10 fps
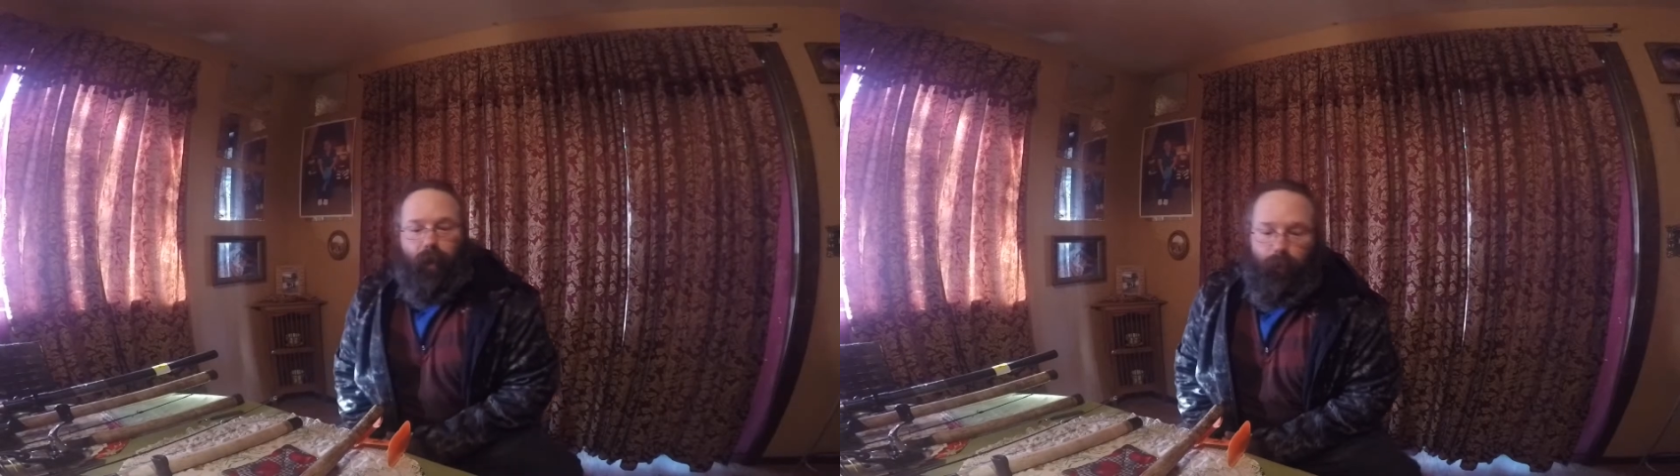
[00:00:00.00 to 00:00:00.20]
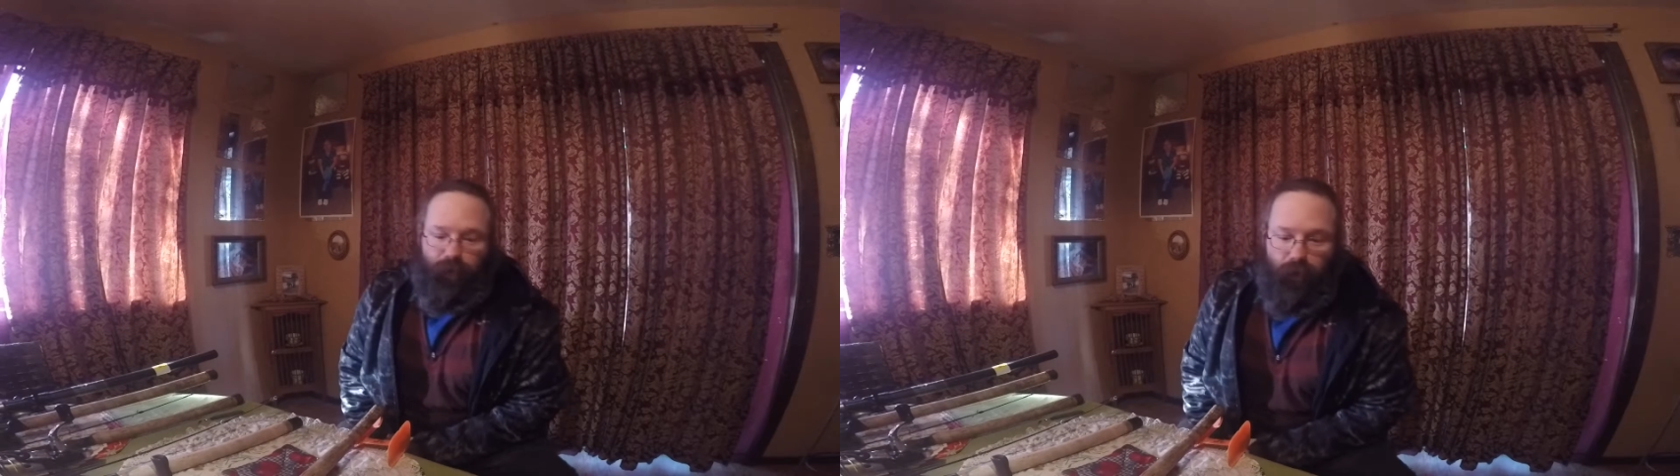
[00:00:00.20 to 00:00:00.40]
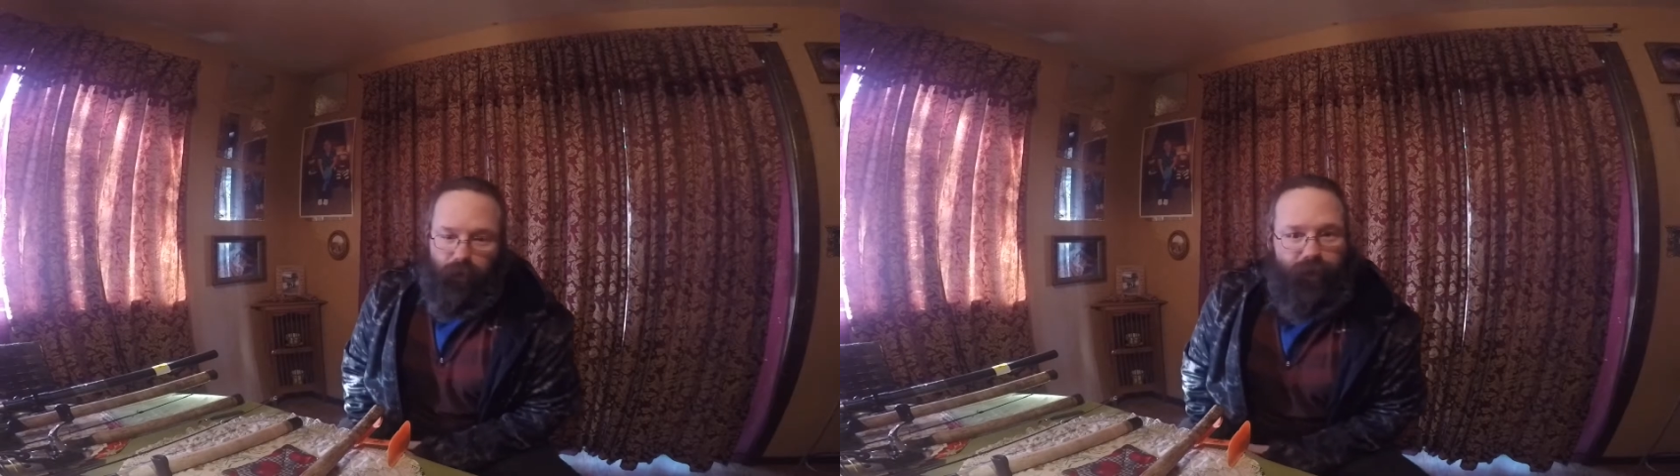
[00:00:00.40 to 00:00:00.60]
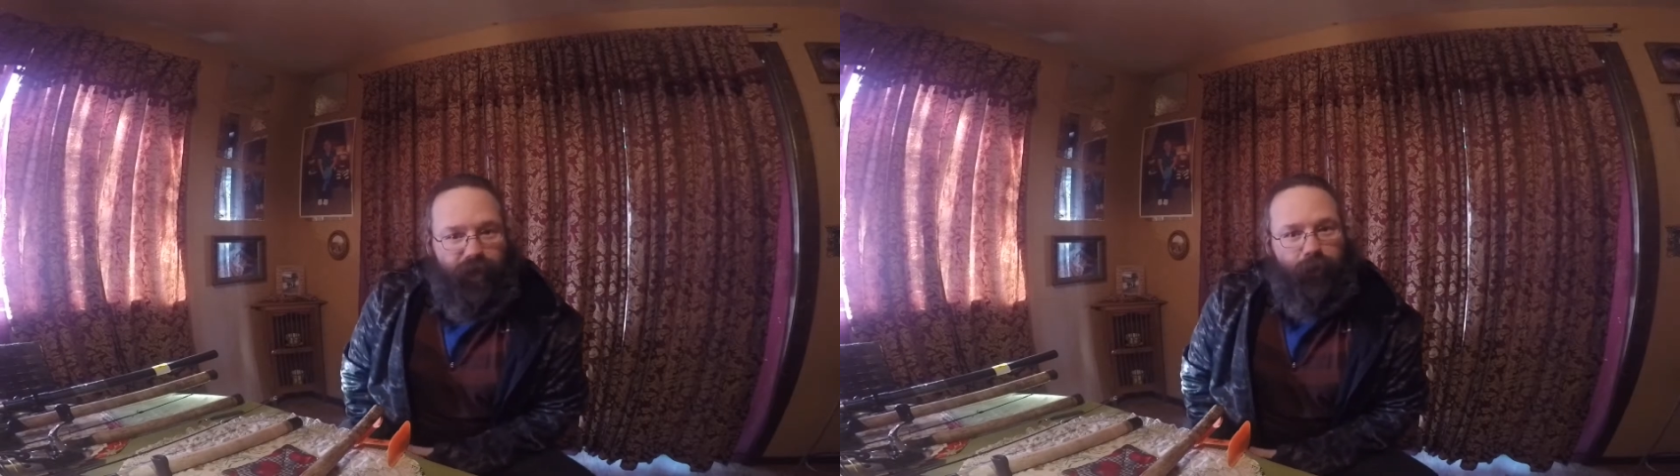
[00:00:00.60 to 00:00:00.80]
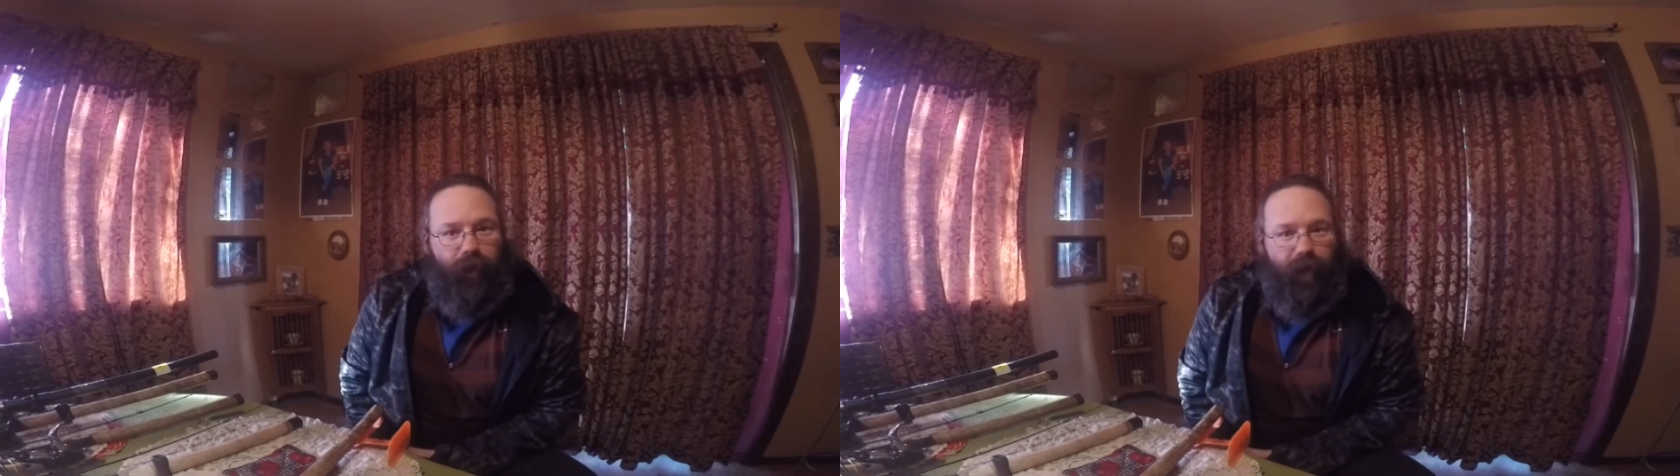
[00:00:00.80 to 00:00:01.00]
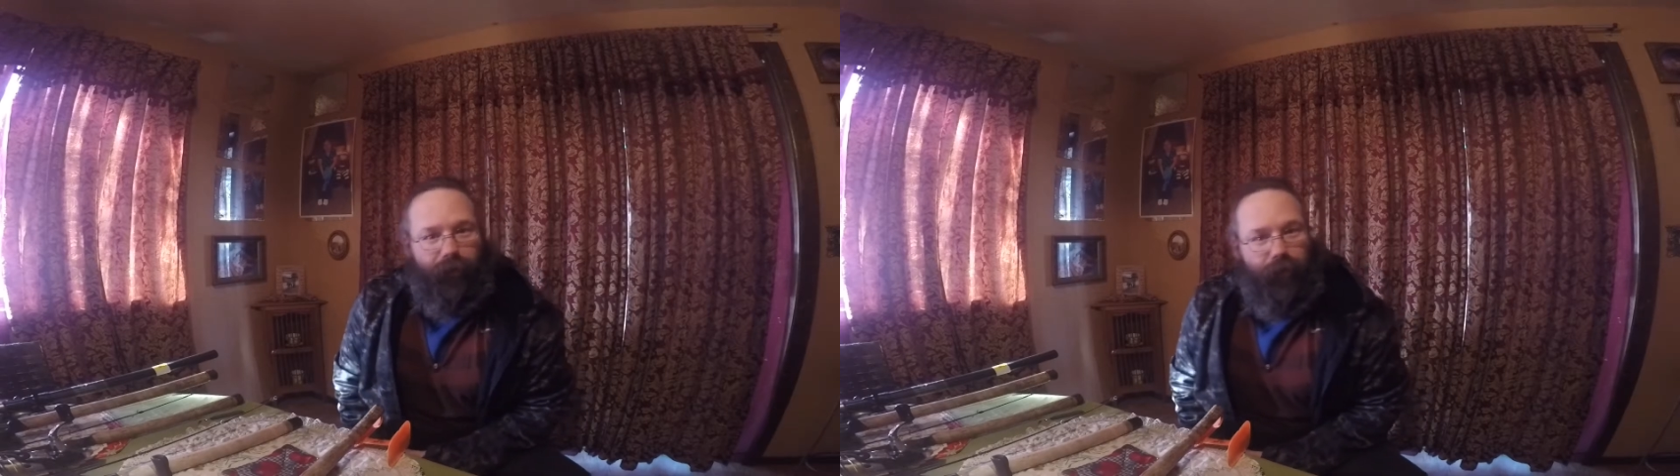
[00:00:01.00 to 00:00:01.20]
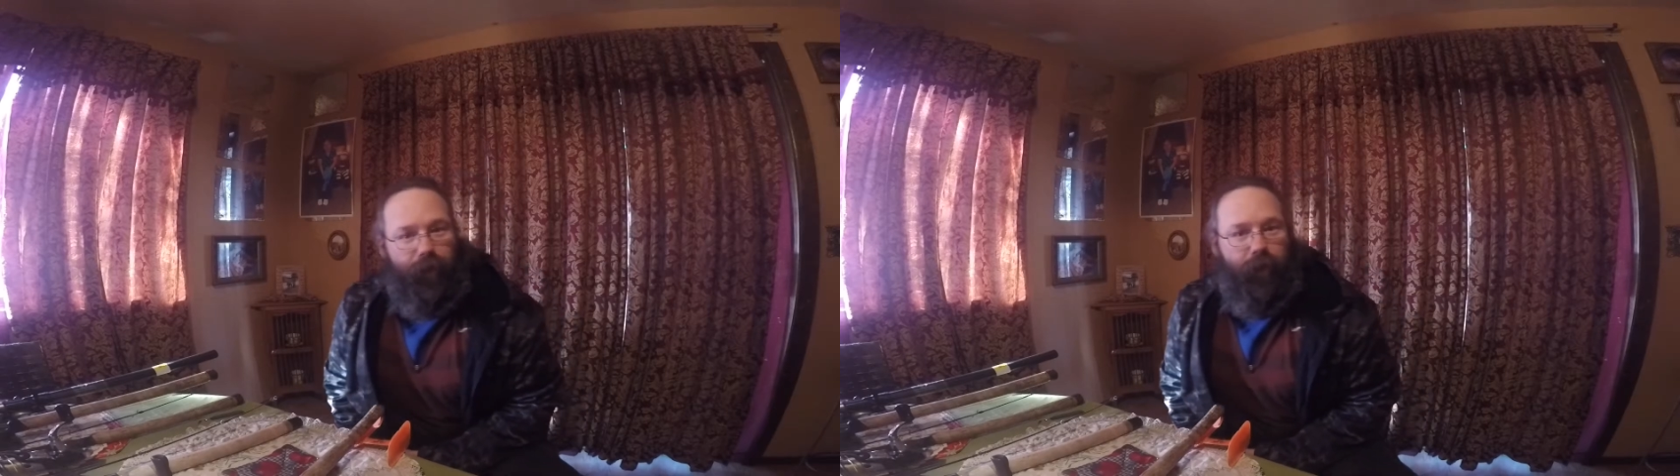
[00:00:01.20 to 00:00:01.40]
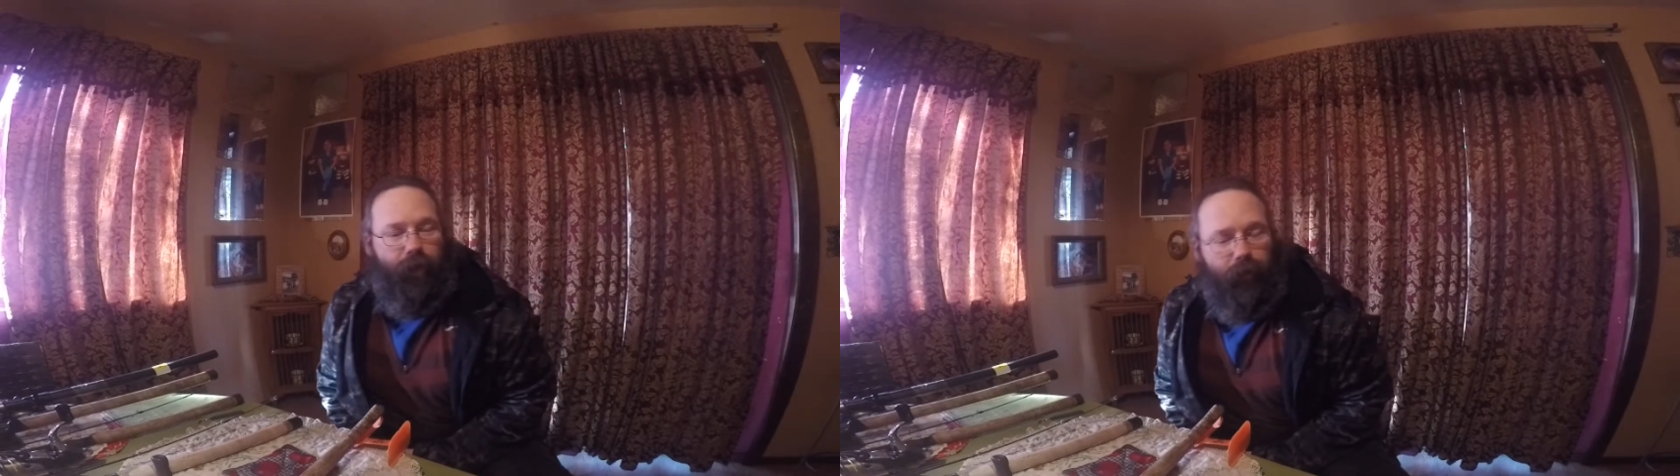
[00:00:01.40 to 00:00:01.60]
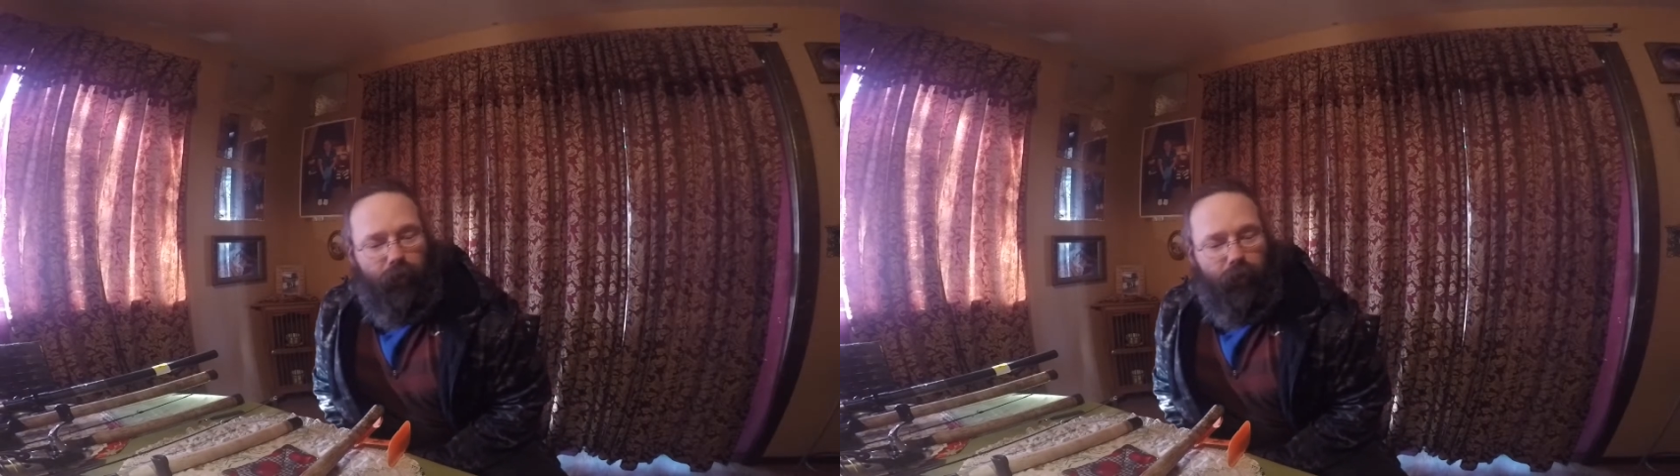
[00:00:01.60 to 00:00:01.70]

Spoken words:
episode of G-Man Fishing.